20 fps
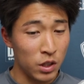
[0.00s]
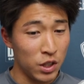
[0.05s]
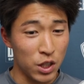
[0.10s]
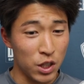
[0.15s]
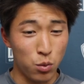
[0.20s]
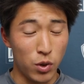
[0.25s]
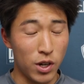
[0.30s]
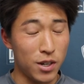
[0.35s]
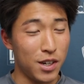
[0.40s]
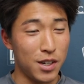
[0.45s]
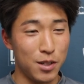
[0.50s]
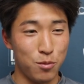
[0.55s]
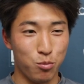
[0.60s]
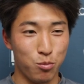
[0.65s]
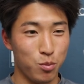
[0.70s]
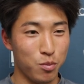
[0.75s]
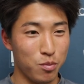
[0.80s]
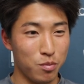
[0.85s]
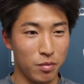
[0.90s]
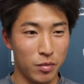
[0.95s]
just want to
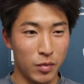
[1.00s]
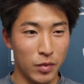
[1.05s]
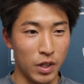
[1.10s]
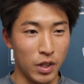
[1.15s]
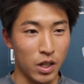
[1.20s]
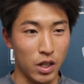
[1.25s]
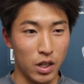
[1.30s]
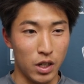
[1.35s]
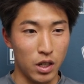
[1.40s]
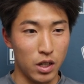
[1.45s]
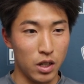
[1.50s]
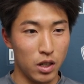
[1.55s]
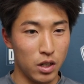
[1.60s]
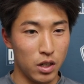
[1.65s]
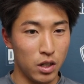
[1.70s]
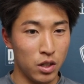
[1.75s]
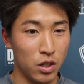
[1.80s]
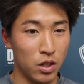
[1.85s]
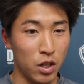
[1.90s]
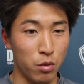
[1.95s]

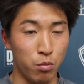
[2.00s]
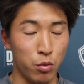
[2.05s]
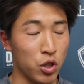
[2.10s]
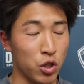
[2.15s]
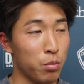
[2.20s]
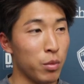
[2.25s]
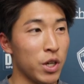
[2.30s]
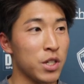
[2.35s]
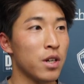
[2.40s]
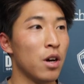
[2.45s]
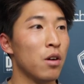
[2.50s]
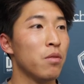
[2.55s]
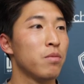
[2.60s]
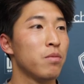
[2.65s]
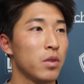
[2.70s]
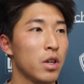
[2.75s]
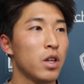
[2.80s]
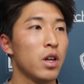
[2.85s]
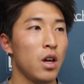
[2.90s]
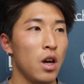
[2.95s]
keep pushing myself,
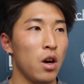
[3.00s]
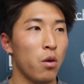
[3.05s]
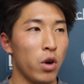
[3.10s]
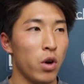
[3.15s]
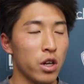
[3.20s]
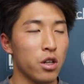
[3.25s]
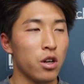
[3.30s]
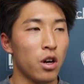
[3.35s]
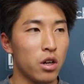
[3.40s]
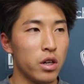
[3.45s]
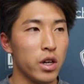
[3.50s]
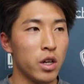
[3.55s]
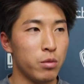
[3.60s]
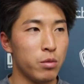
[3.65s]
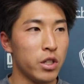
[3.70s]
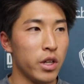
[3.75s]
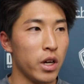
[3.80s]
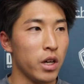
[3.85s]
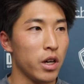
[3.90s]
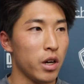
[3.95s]
working hard
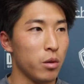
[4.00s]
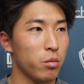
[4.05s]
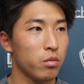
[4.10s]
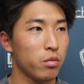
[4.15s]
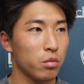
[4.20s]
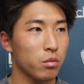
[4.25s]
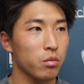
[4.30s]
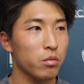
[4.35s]
every day, yeah.